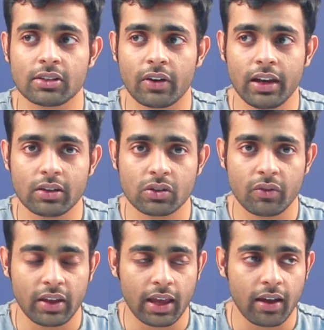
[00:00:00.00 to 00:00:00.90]
cards, right? So
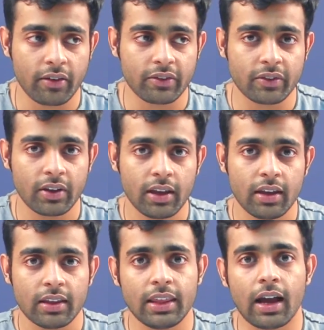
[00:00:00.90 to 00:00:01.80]
we have
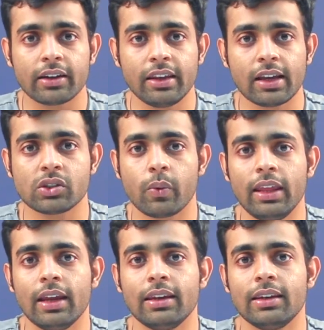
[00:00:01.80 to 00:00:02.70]
the RTX
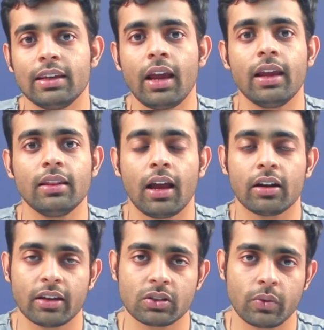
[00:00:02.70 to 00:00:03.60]
2080 Ti and the
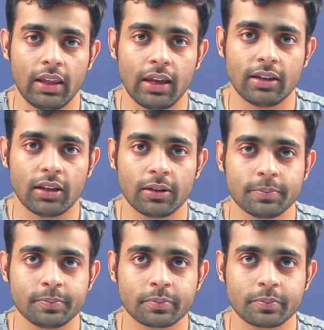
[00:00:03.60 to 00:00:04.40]
RTX 2080.